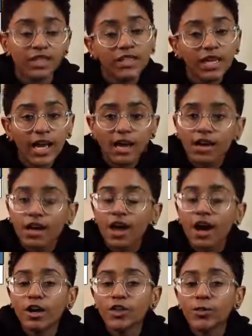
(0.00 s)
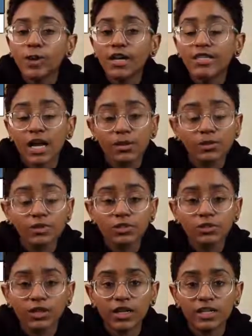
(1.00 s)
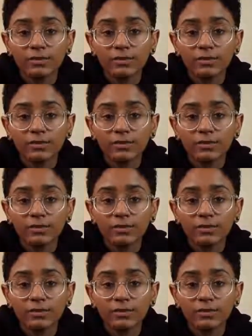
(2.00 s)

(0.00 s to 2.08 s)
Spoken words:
Yeah, otherwise I will see you guys